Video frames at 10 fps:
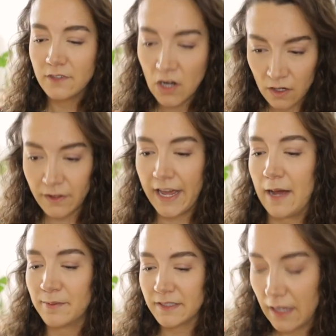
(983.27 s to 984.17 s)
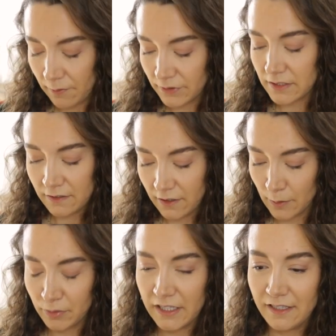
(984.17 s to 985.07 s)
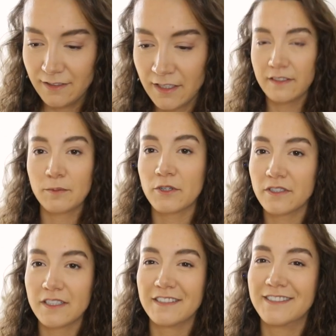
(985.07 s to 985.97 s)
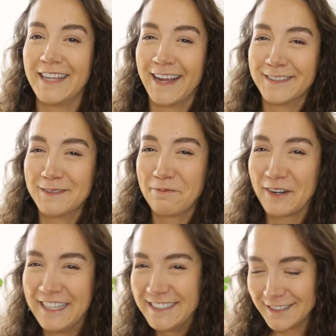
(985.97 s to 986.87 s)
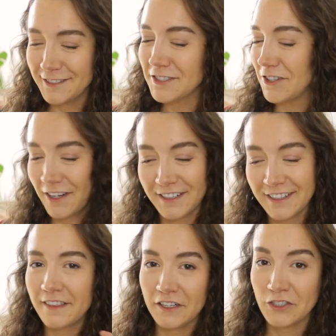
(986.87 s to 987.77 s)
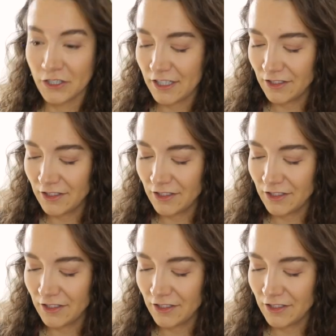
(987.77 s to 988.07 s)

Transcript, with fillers: All caps, emphasis on the please. This person is desperate to start their dirty